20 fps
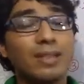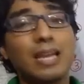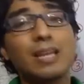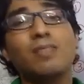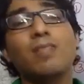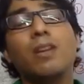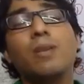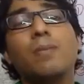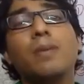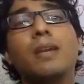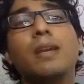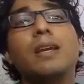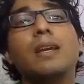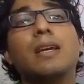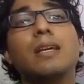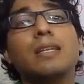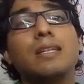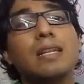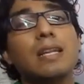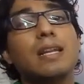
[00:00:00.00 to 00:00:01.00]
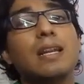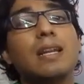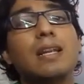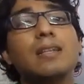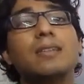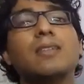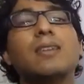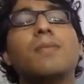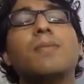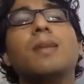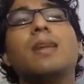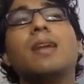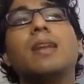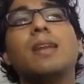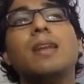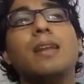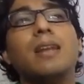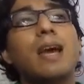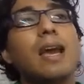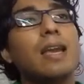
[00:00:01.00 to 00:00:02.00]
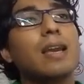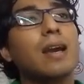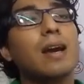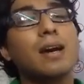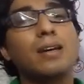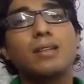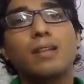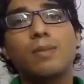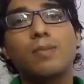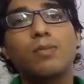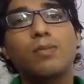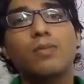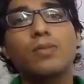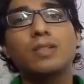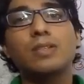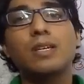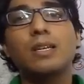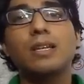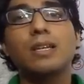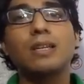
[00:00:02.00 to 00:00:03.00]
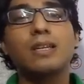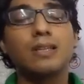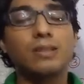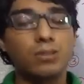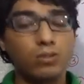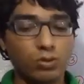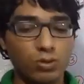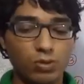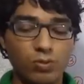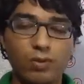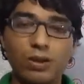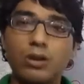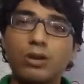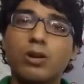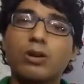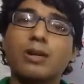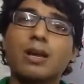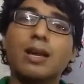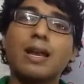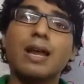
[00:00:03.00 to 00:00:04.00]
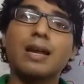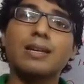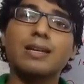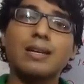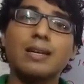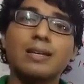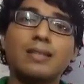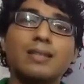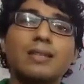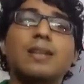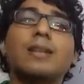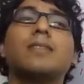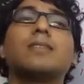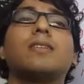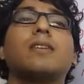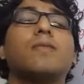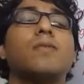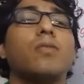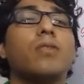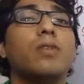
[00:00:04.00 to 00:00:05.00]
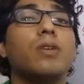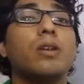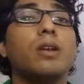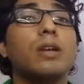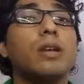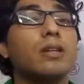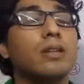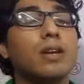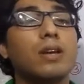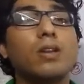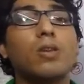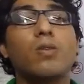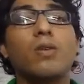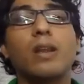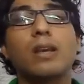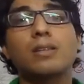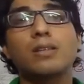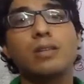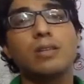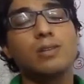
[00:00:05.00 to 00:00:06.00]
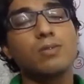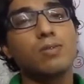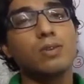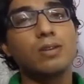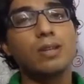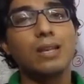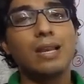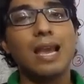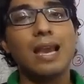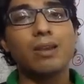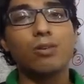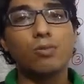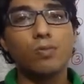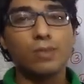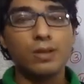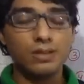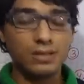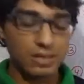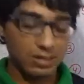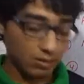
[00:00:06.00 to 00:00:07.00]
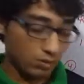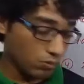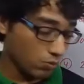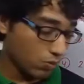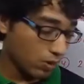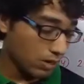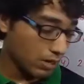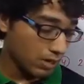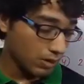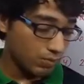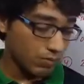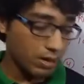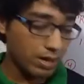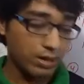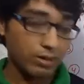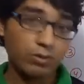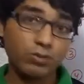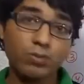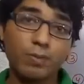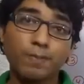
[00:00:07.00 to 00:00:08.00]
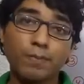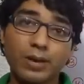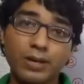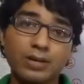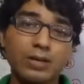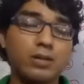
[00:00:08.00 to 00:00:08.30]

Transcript: that will be treated similarly like other provision. So you will not collect TCS. If your turnover exceeds 20 lakh rupees, then you are required to